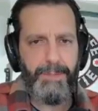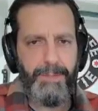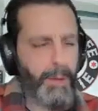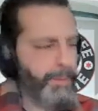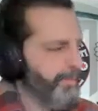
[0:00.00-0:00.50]

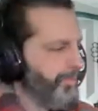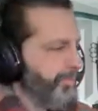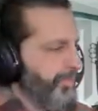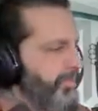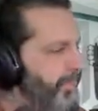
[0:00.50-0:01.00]
So
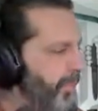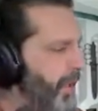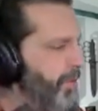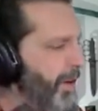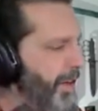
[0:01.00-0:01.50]

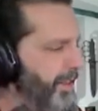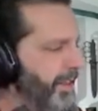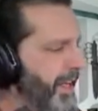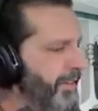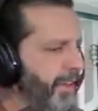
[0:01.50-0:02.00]
great little
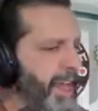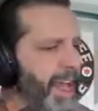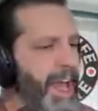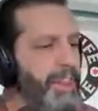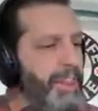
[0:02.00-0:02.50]
knife
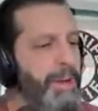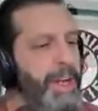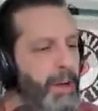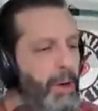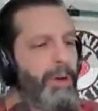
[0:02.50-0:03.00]
at three
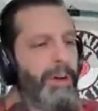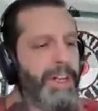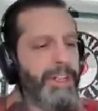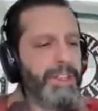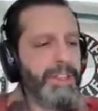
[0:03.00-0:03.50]
and a quarter
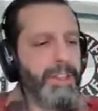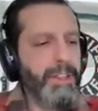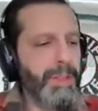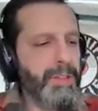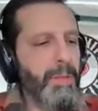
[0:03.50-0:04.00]
inches, a
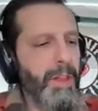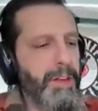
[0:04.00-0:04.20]
little bit smaller